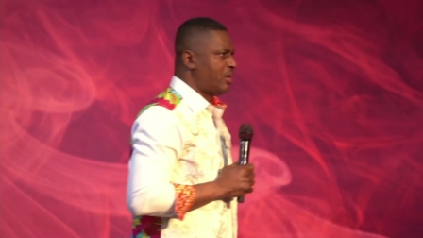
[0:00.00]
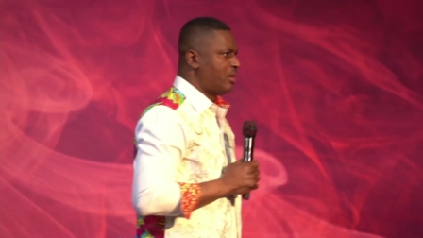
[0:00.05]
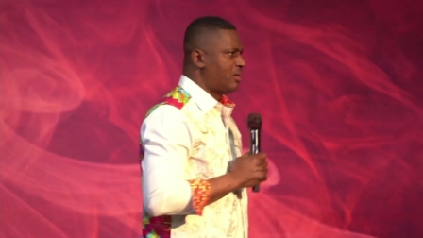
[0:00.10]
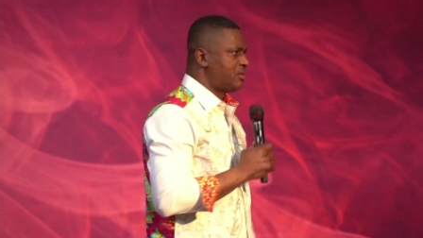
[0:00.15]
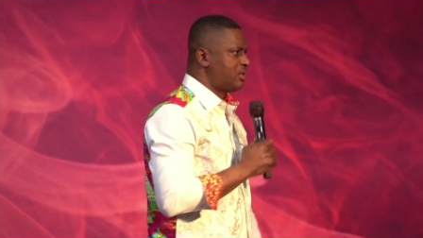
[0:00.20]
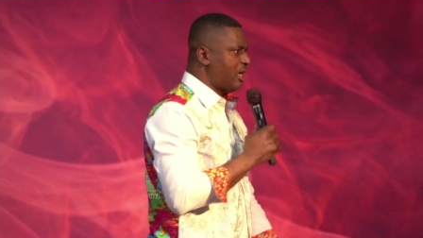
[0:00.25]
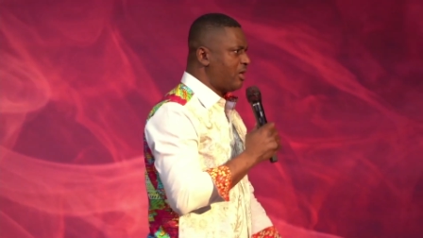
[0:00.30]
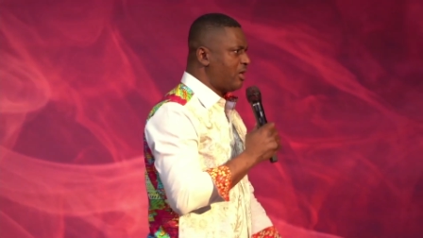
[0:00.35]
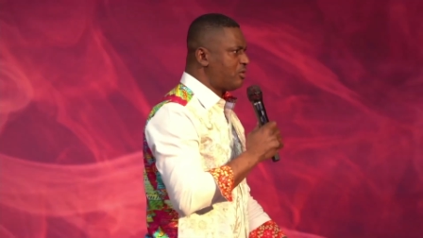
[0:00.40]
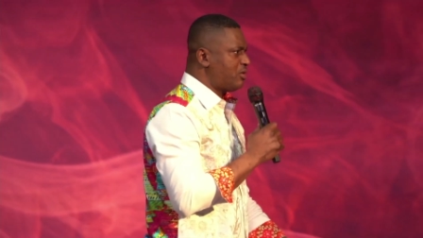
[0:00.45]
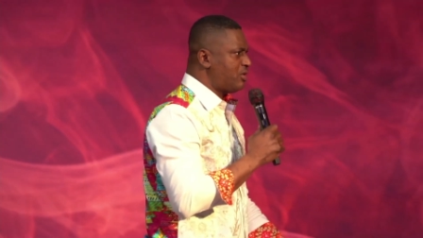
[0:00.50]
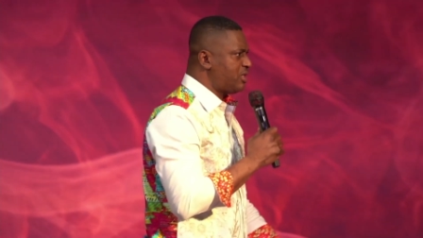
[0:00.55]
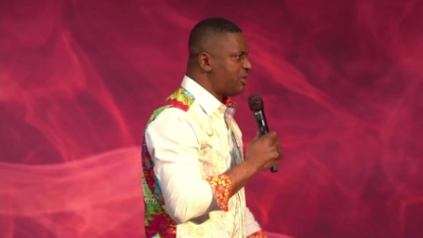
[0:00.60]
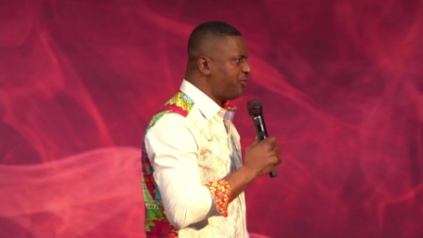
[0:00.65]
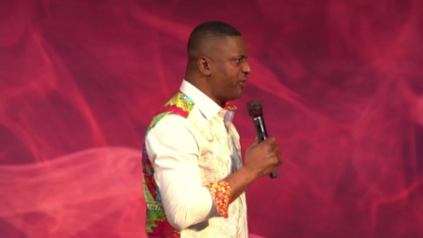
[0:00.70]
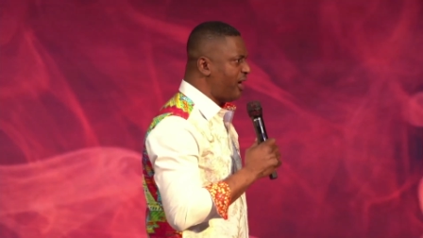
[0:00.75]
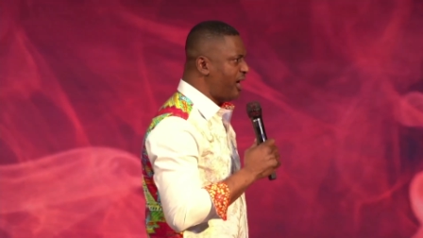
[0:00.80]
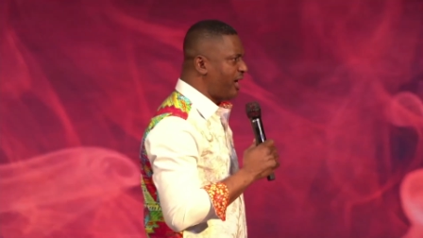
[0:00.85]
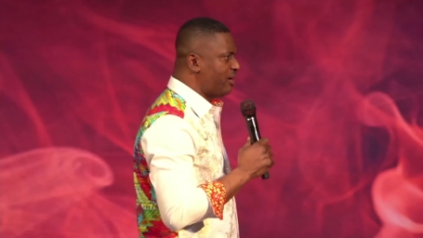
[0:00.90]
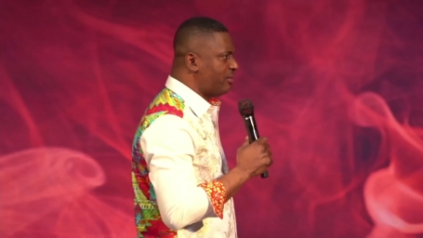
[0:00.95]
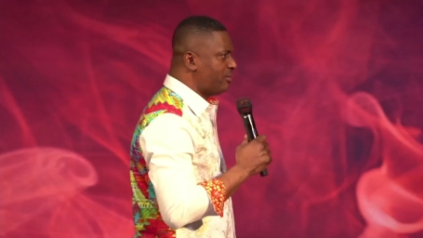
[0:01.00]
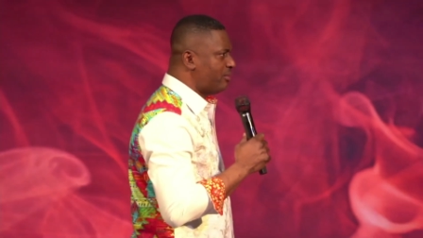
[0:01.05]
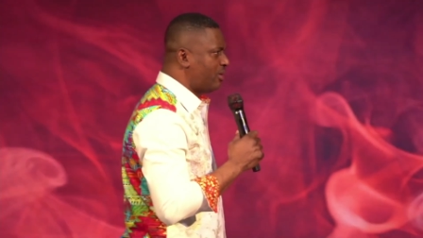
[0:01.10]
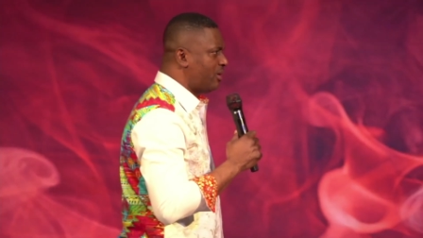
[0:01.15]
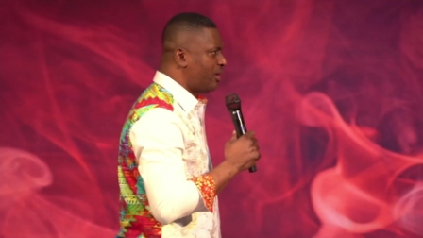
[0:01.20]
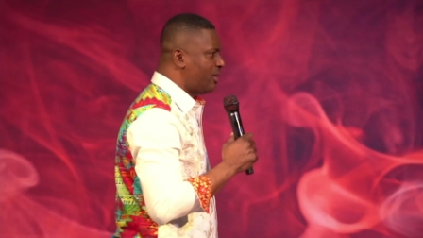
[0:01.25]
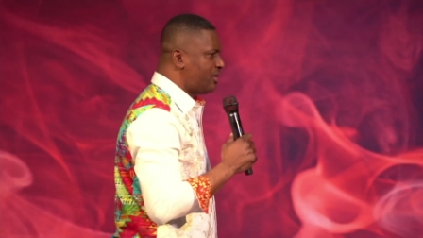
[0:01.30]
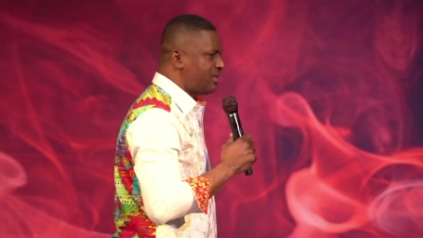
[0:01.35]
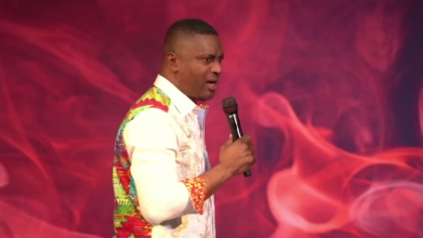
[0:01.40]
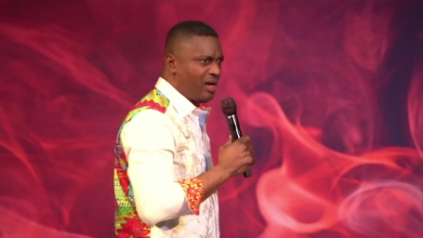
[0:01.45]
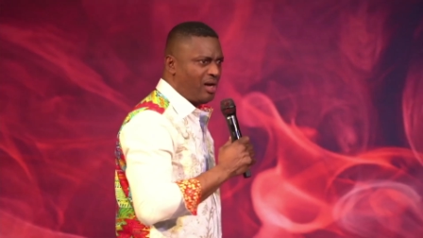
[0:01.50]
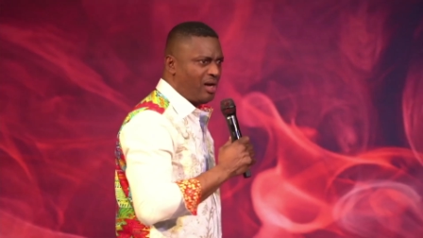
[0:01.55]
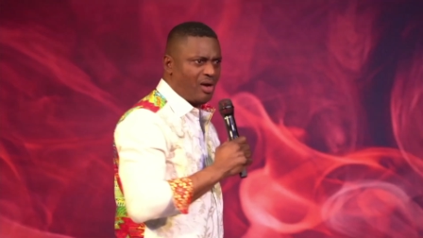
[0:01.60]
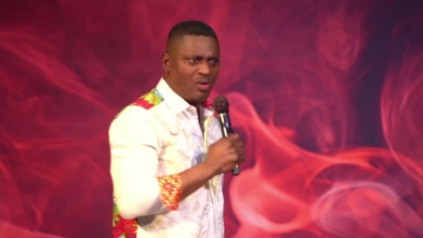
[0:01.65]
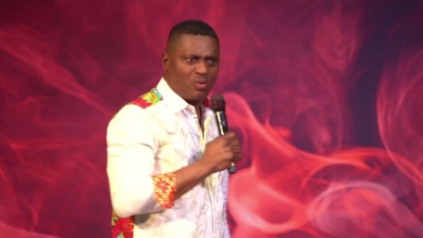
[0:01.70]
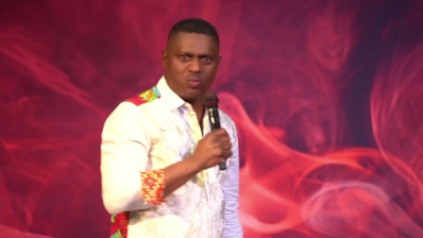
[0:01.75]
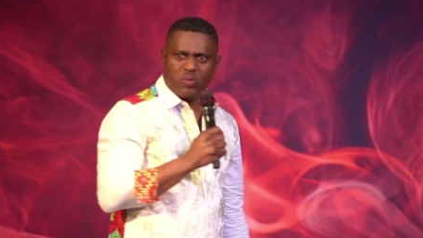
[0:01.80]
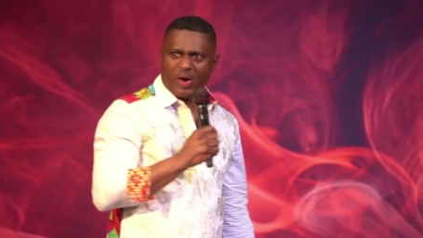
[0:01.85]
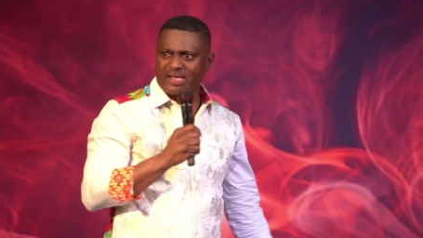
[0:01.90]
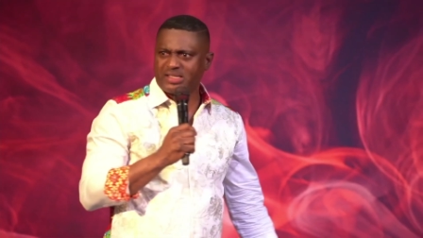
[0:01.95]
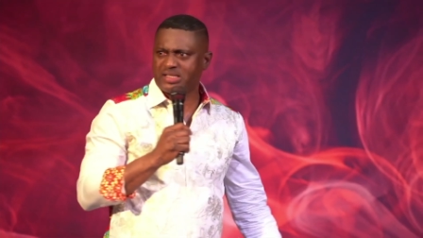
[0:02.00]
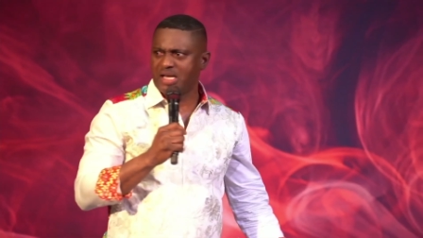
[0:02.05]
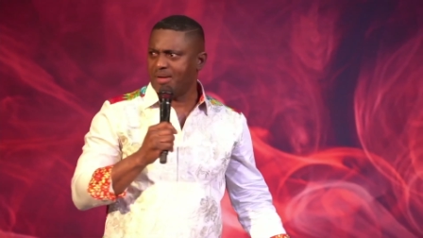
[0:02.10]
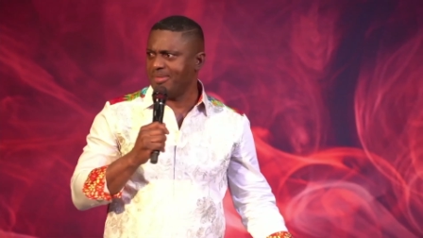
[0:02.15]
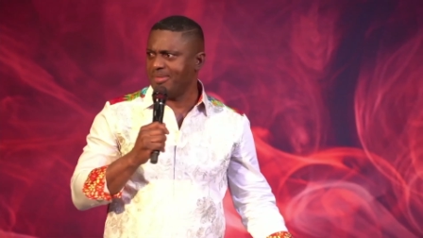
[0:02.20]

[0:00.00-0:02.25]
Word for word: Say, Crucify him. Say, Wait a